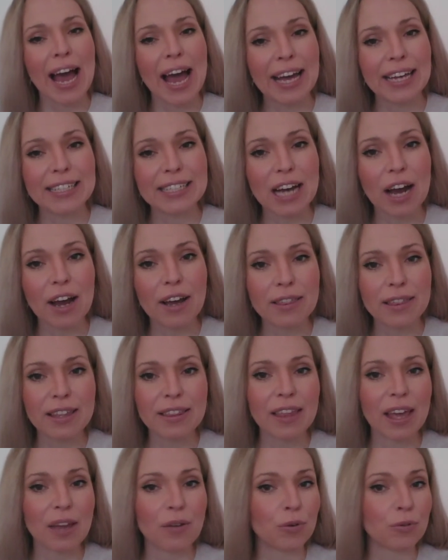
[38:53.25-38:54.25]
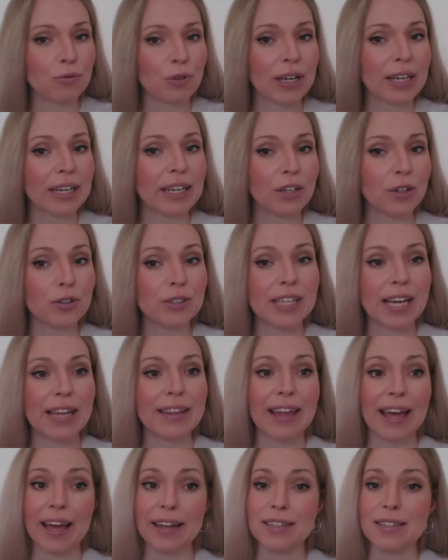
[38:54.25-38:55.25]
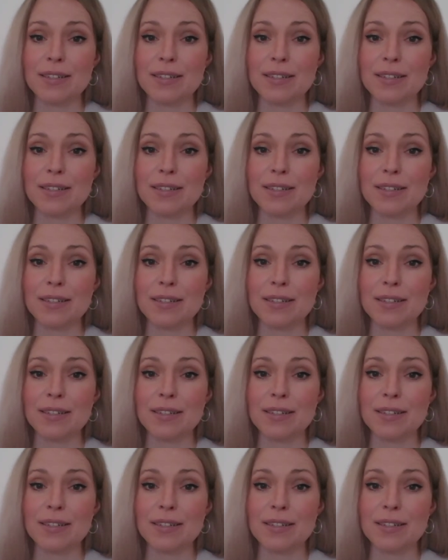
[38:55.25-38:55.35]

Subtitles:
And I think they were really good at that.